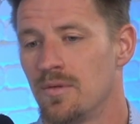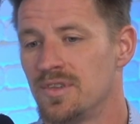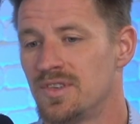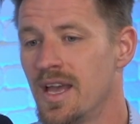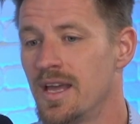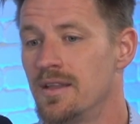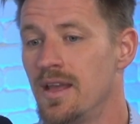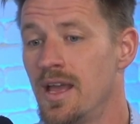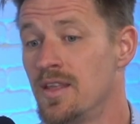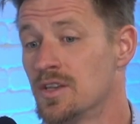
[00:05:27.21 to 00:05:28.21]
We said,
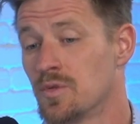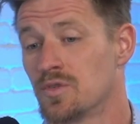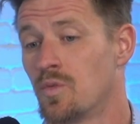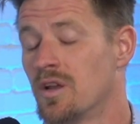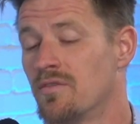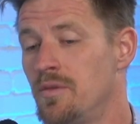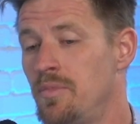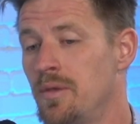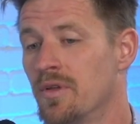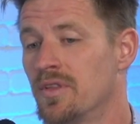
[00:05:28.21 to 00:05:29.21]
and this was one of the
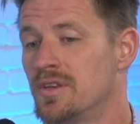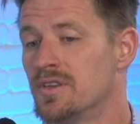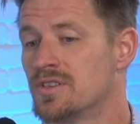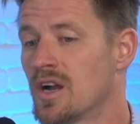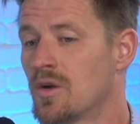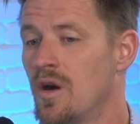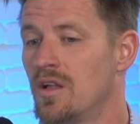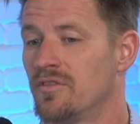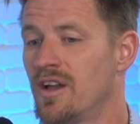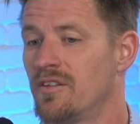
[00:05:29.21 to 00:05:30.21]
people that does not
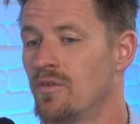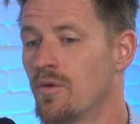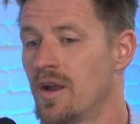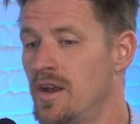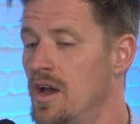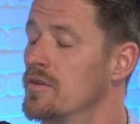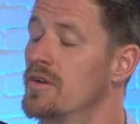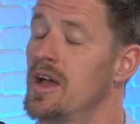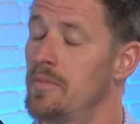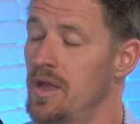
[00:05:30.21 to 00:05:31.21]
qualify for another
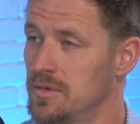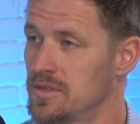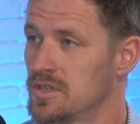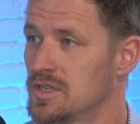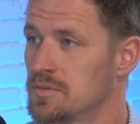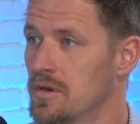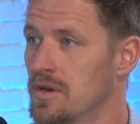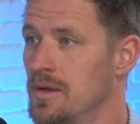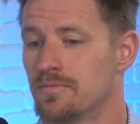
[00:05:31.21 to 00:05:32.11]
down payment assistance program.